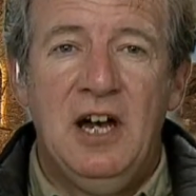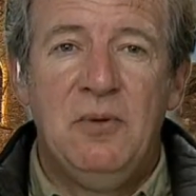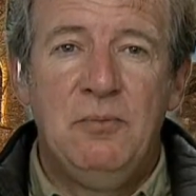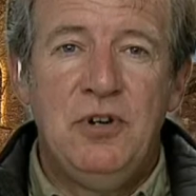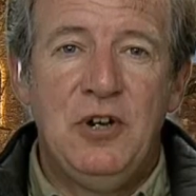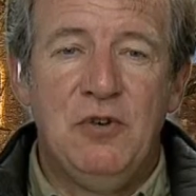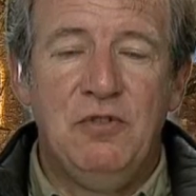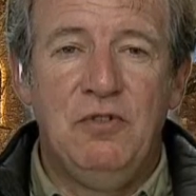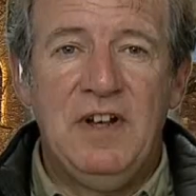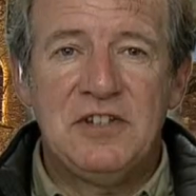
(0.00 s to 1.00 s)
pretty
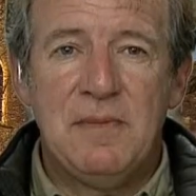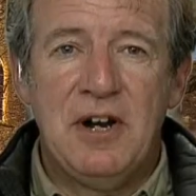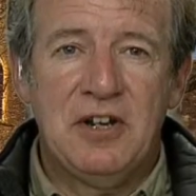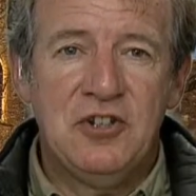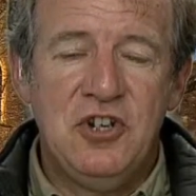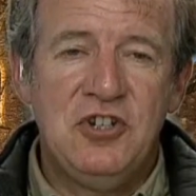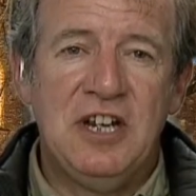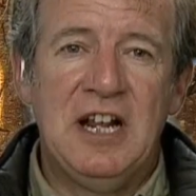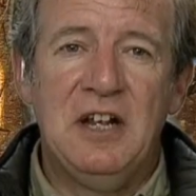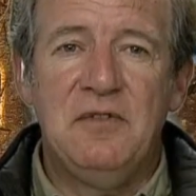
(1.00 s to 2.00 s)
awful fat American shooting
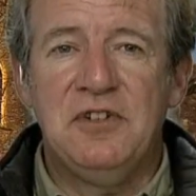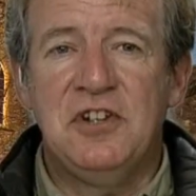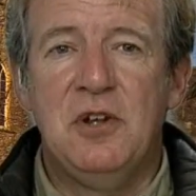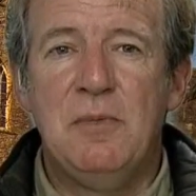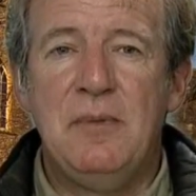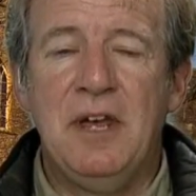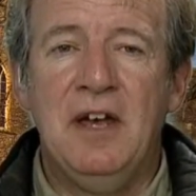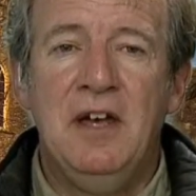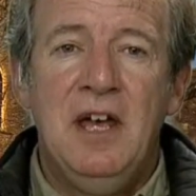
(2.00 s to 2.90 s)
an elephant in Namibia.